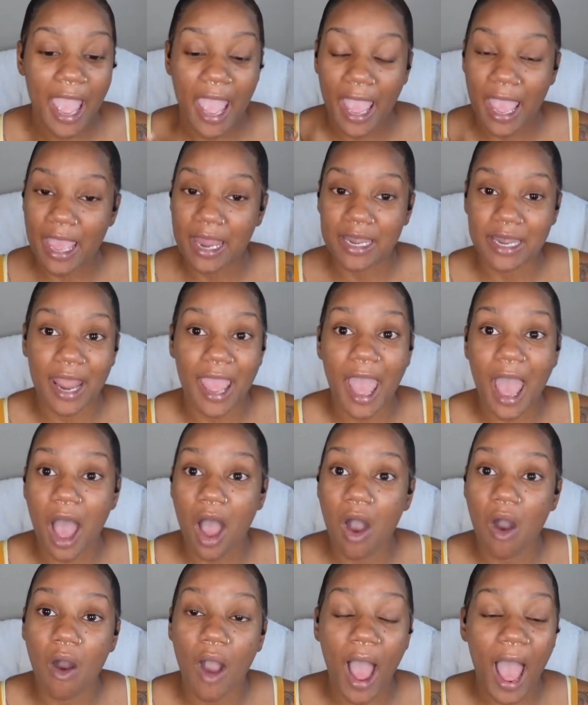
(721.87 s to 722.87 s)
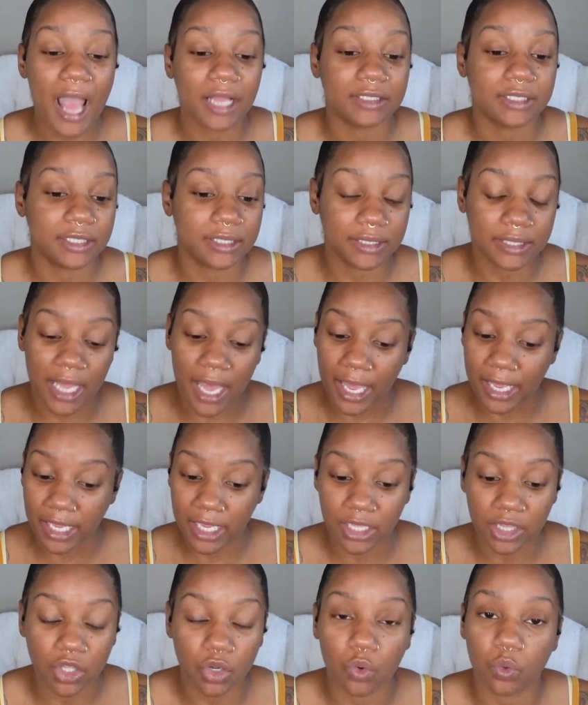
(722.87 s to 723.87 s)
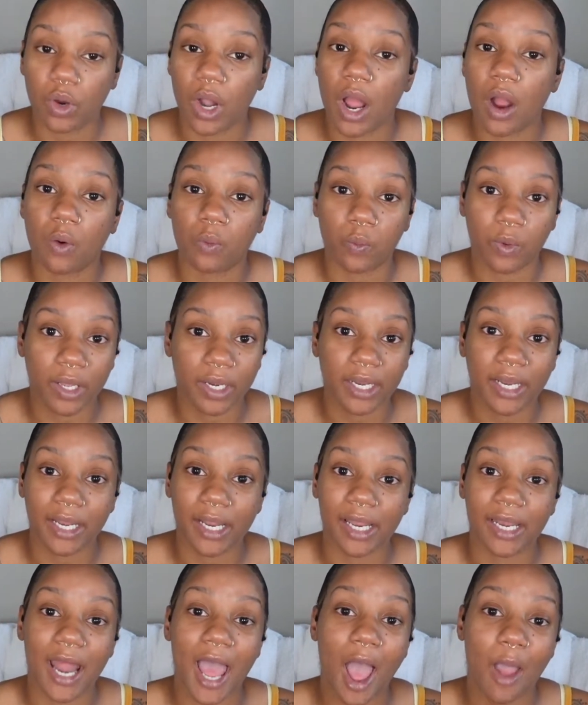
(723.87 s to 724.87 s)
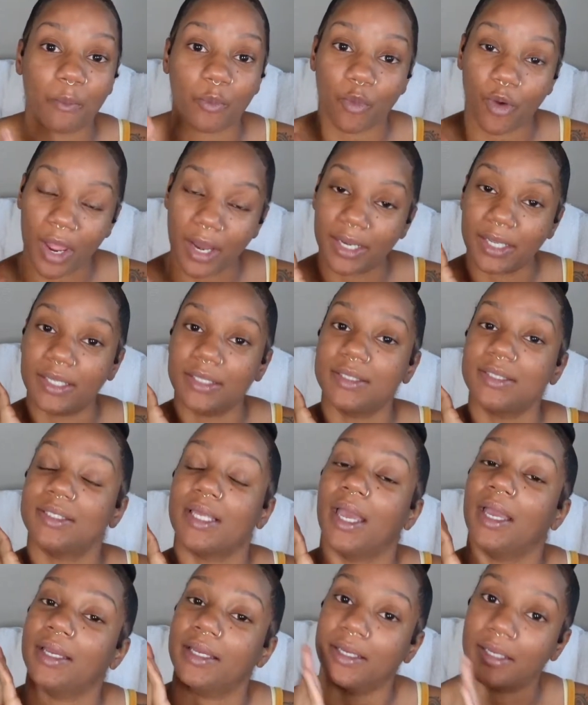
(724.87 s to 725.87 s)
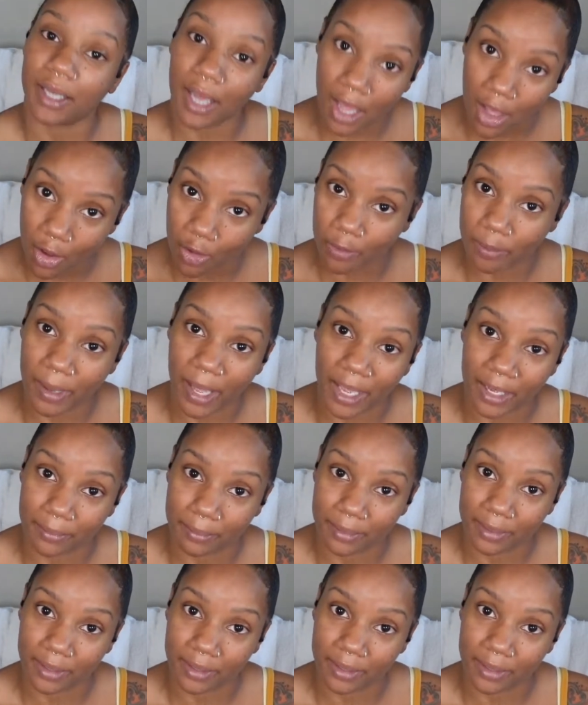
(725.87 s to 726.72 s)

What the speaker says: and now I hit the ground running and I'm ready to go, baby.